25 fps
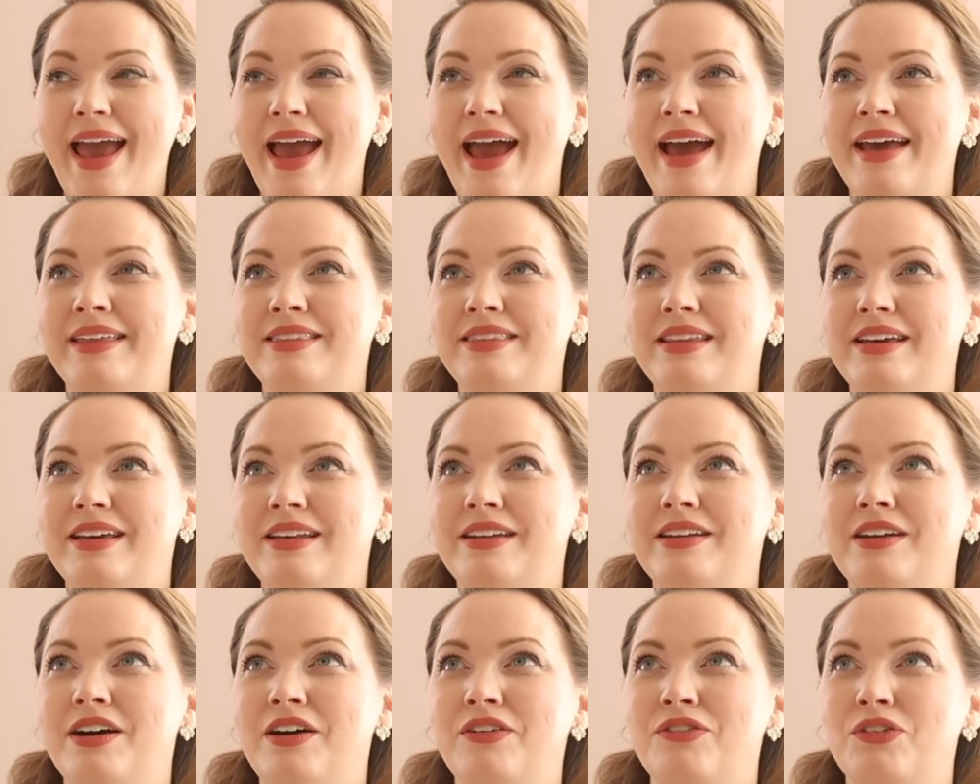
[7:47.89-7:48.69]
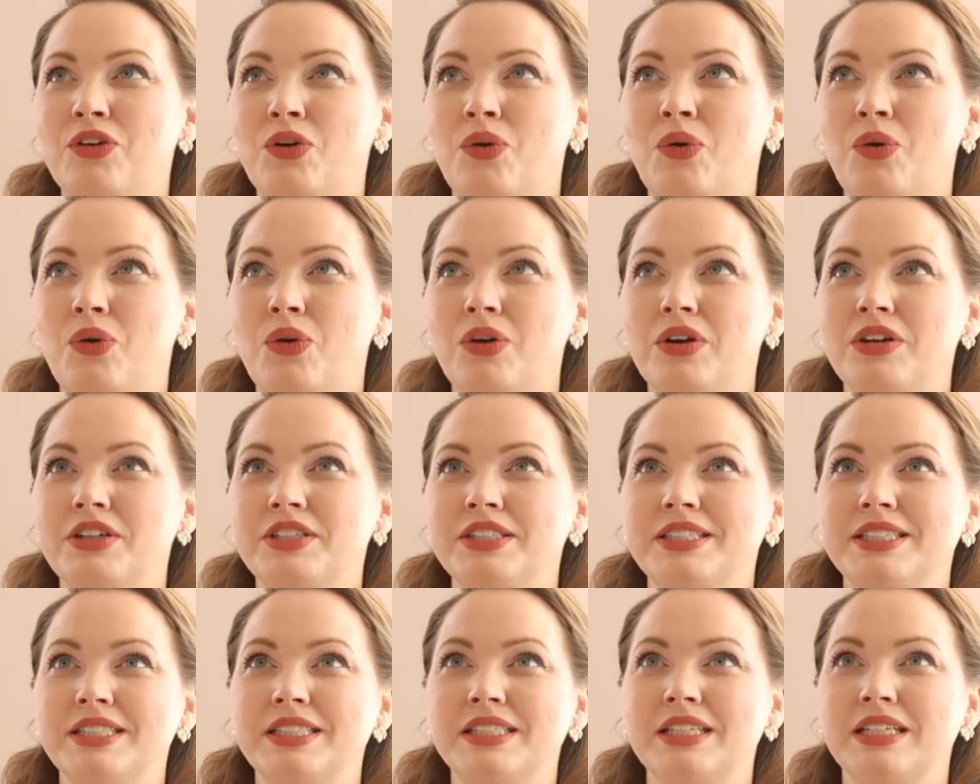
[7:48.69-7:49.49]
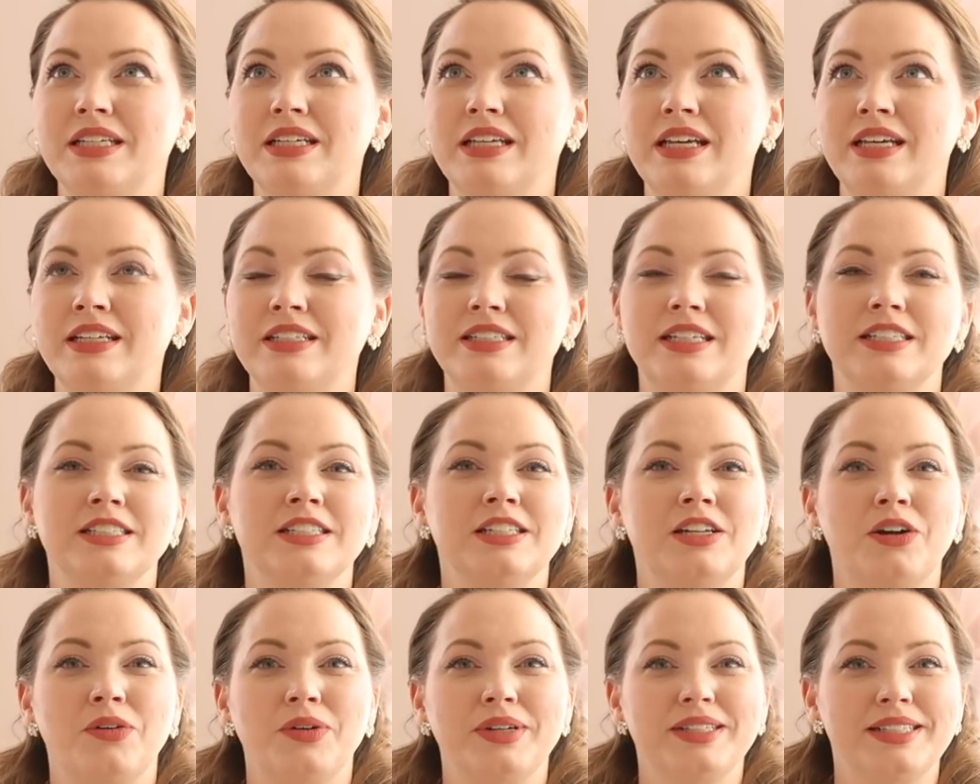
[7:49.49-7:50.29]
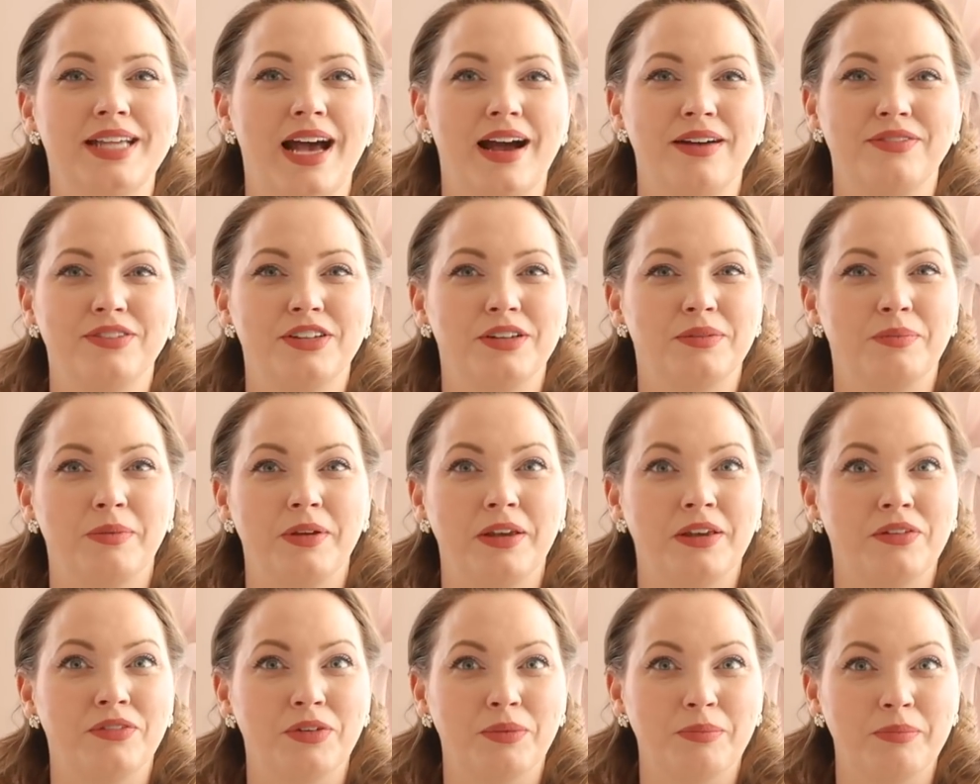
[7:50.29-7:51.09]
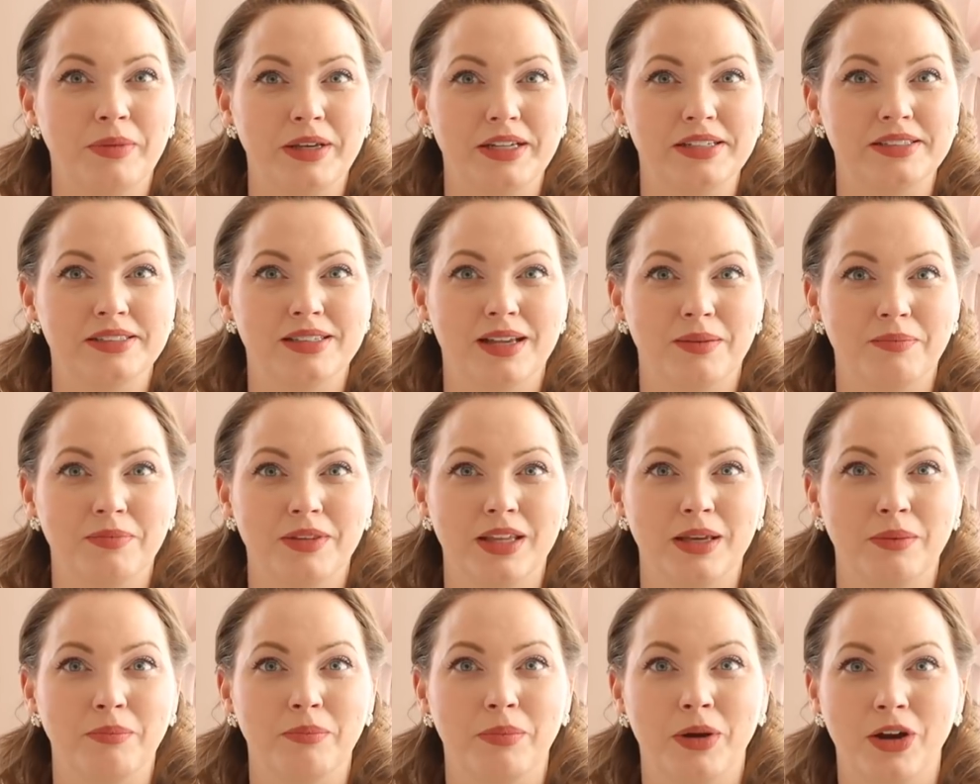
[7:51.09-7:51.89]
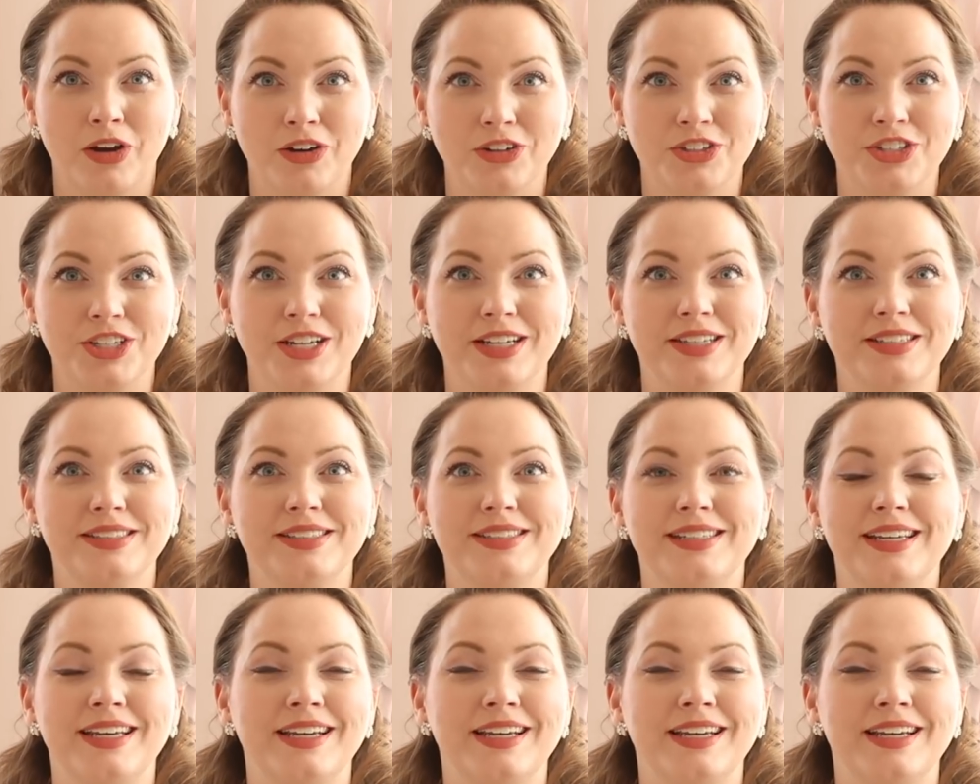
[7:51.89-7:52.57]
And then, of course, it doesn't always have to even be something purchased.